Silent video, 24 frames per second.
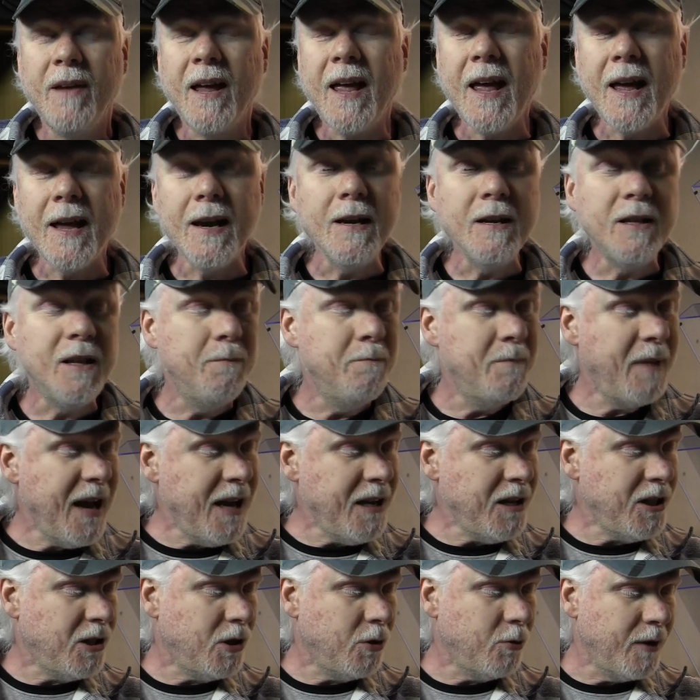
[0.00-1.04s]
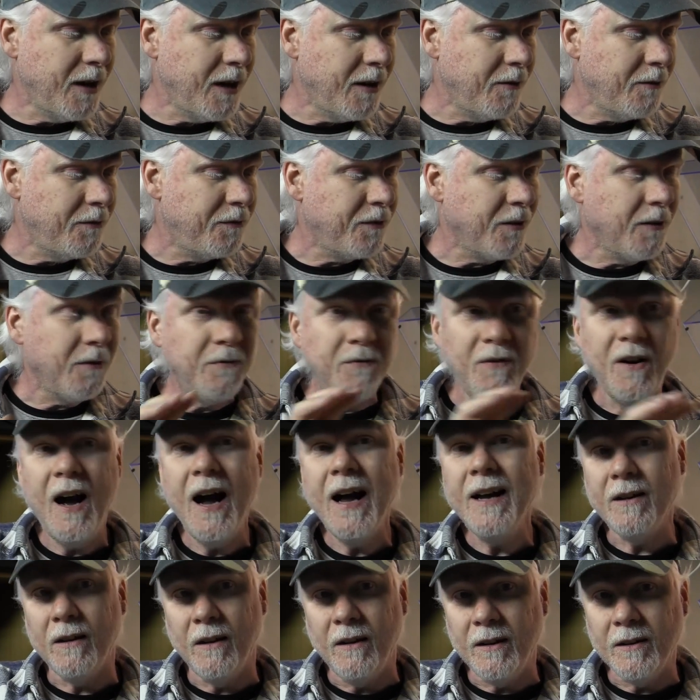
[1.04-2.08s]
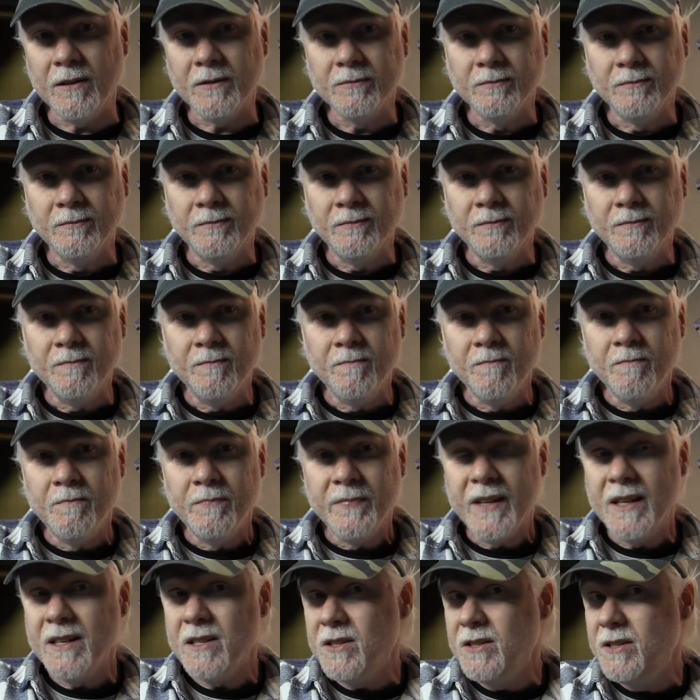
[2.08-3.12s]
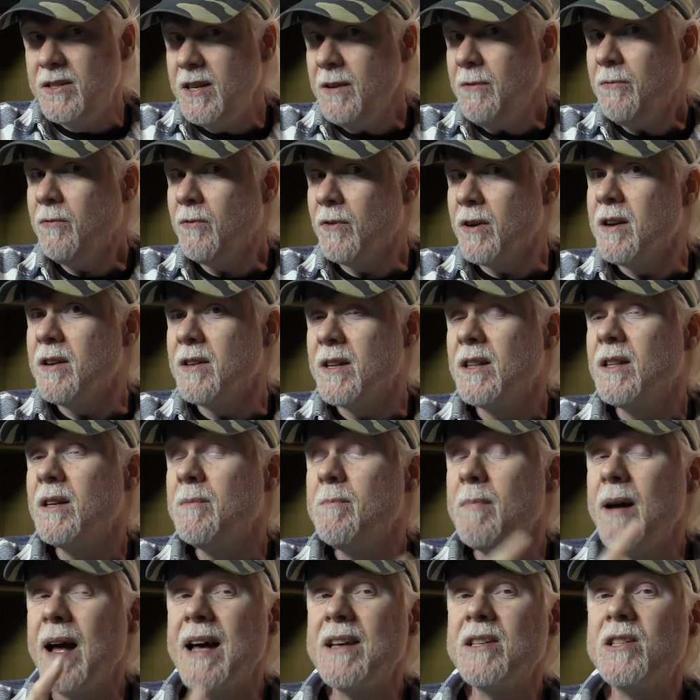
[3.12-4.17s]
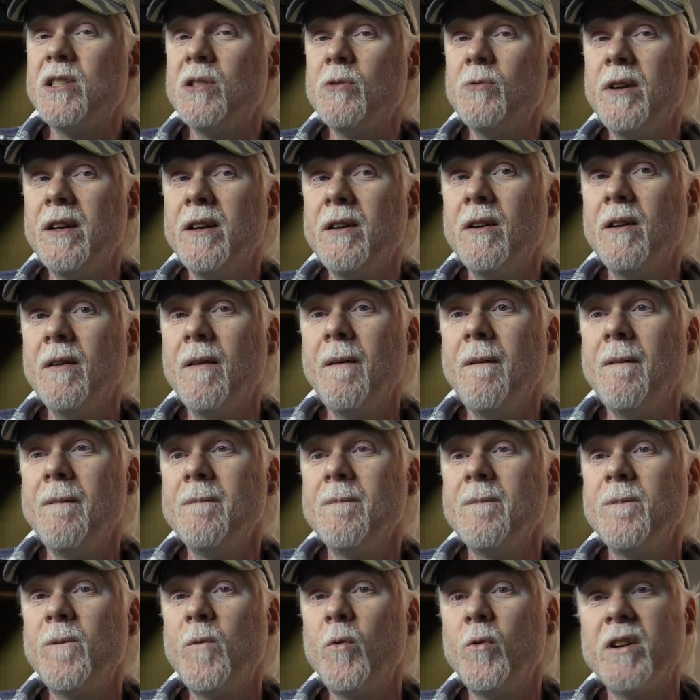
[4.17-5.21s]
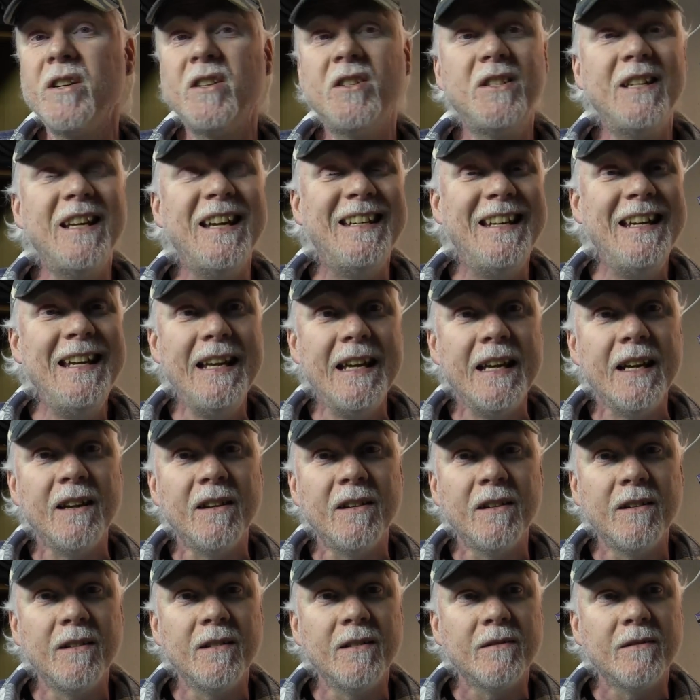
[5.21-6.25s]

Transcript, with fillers: And the mastering for vinyl is different than the mastering for a CD.